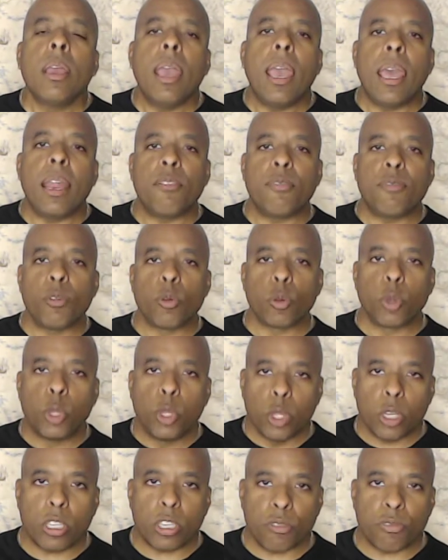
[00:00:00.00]
And if you're
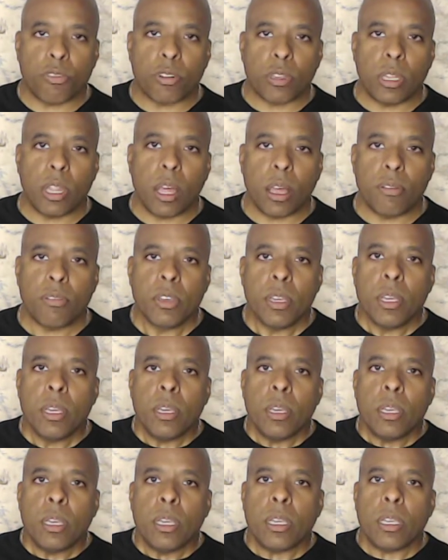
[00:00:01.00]
looking for love,
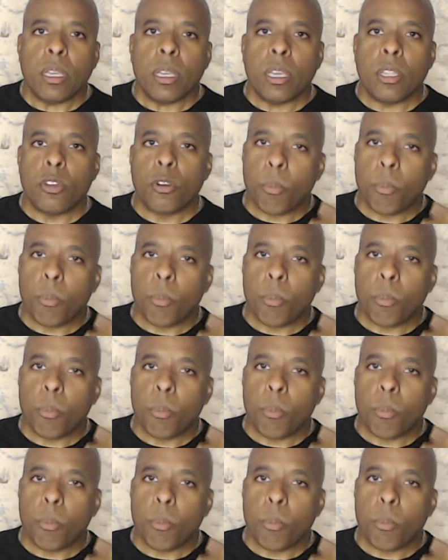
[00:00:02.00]
in